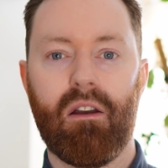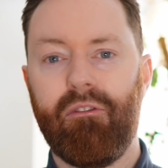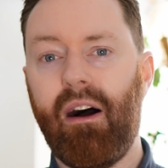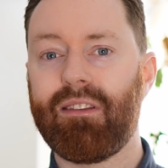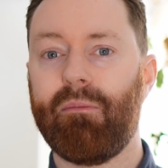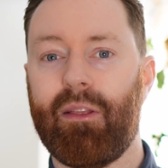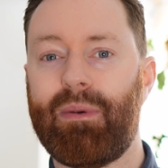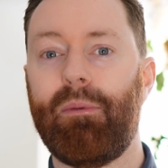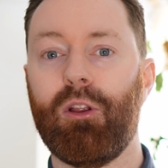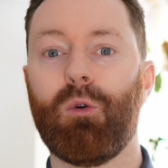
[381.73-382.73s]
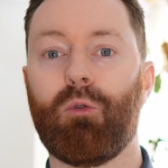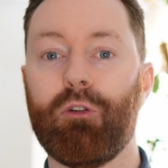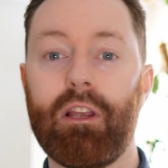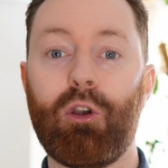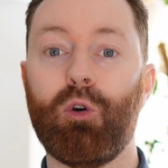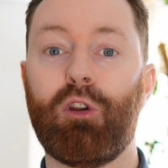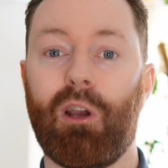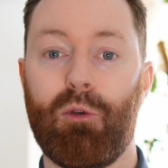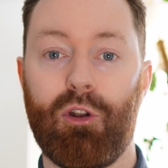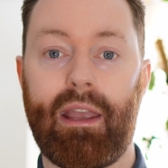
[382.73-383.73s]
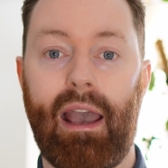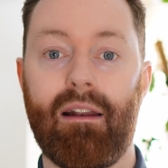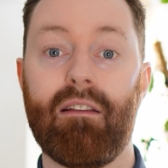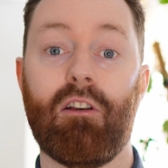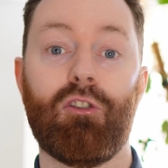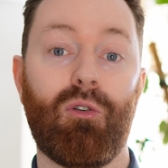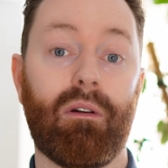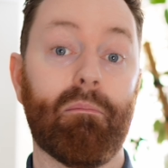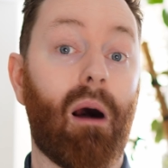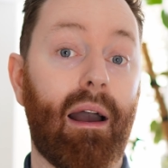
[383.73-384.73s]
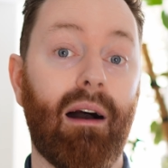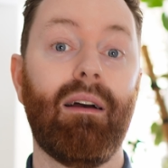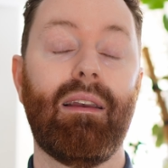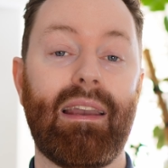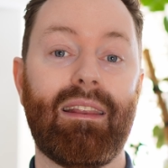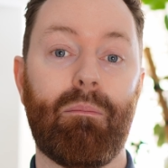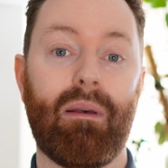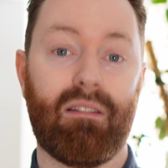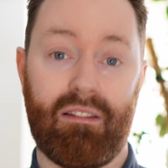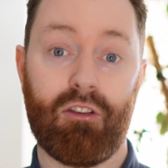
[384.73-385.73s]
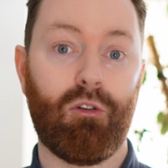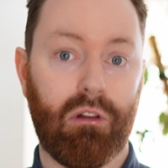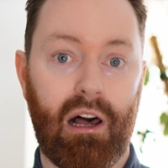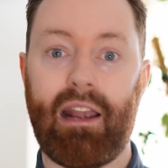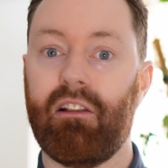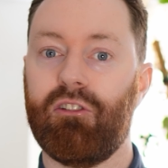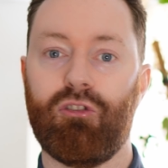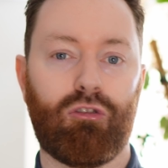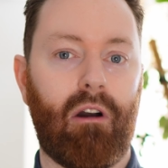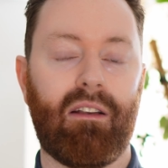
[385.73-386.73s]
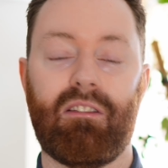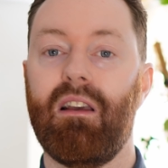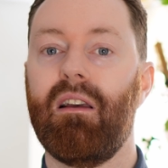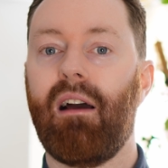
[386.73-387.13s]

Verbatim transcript: Find some other people who are really good communicators that you admire in the business that you like and that you trust.